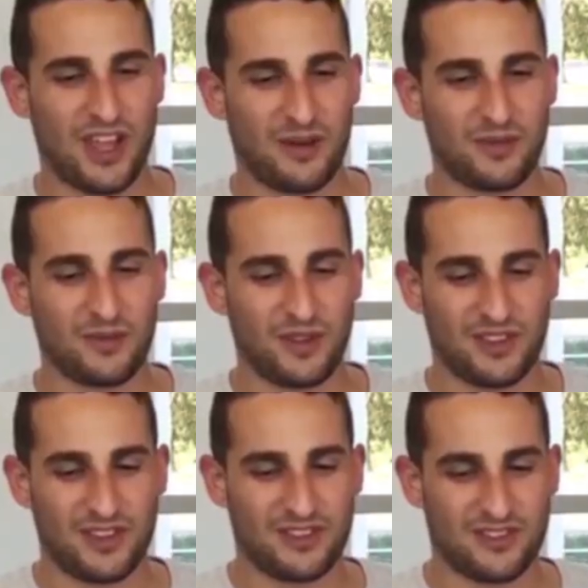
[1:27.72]
Pretty happy
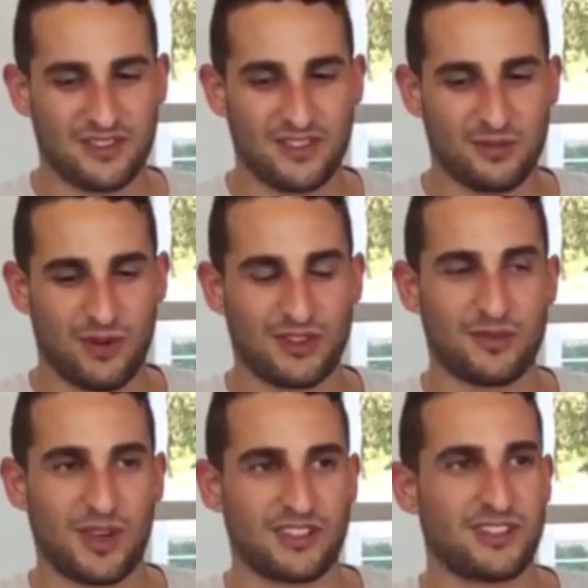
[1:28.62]
with the
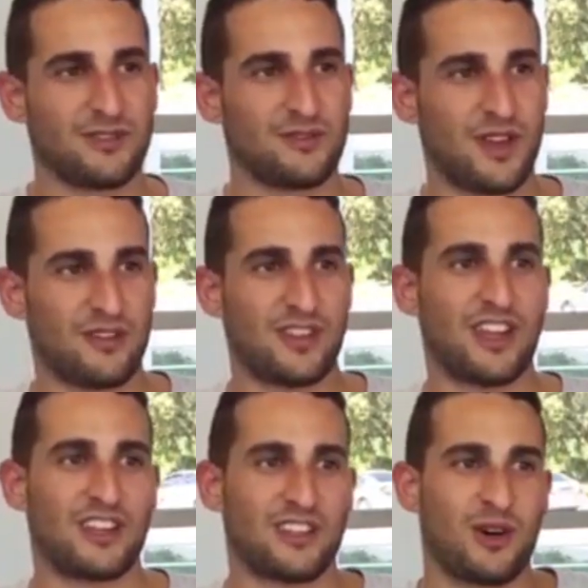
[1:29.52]
prospect of having
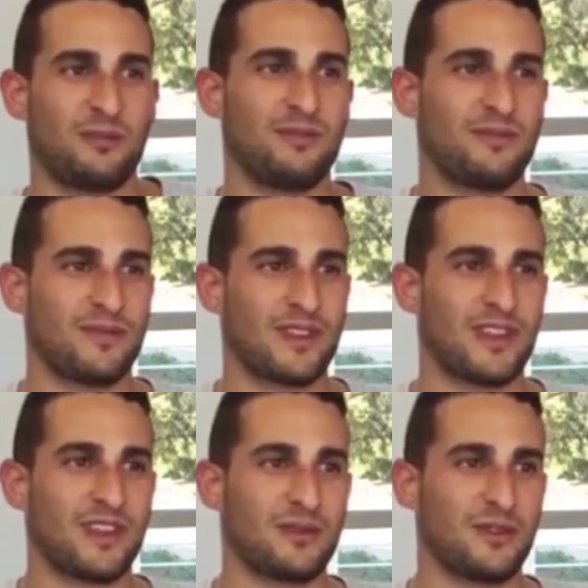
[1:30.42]
that income
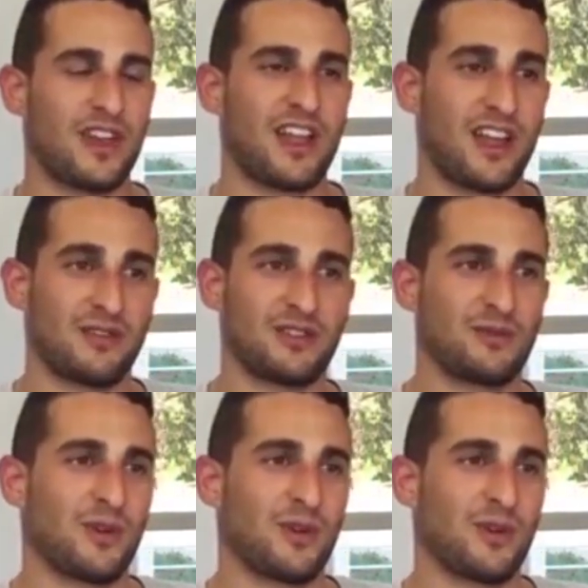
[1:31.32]
without having